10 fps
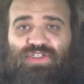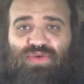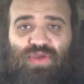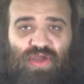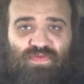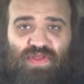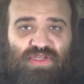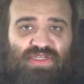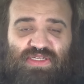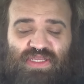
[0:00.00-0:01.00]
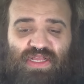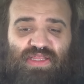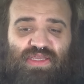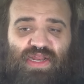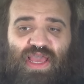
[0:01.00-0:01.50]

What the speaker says: showing off all the detailing and